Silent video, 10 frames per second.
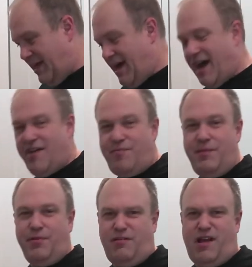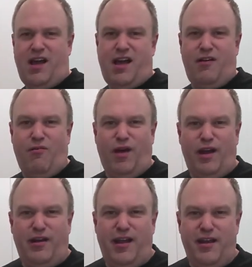I have people that are like, I don't
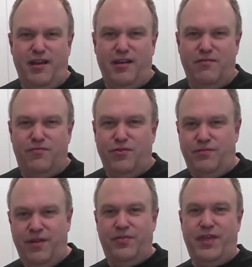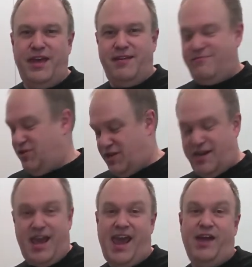like that Indian food. They just
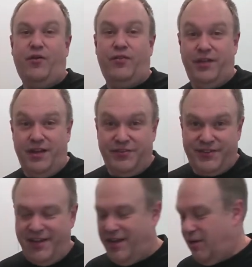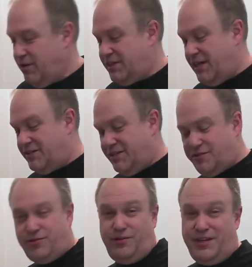inhale this. Which, yes, it's
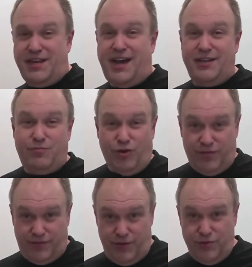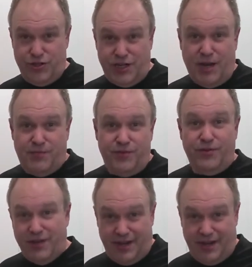truly not. It's more of a fusion type food.